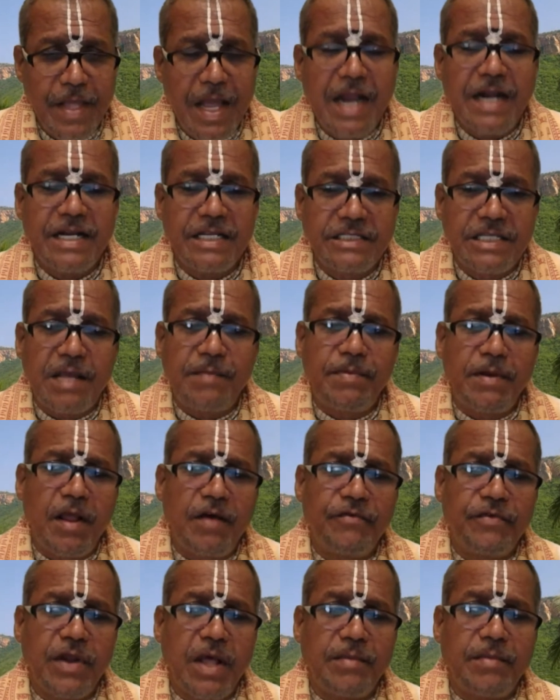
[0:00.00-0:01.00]
a disciple
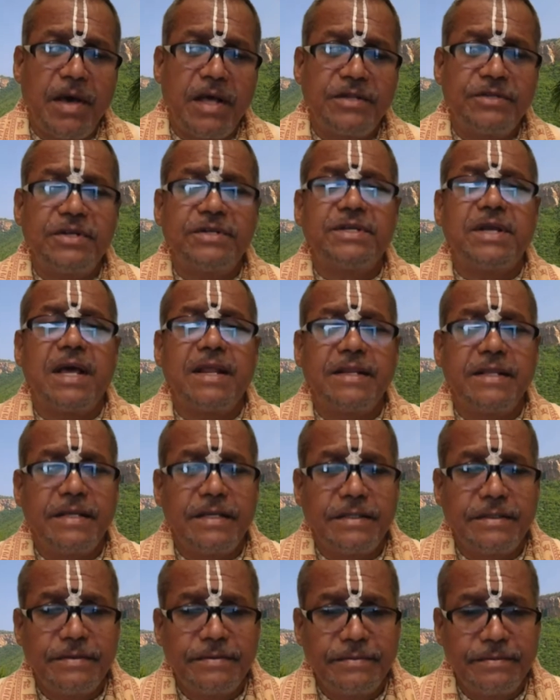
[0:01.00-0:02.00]
of Ramanujacharya.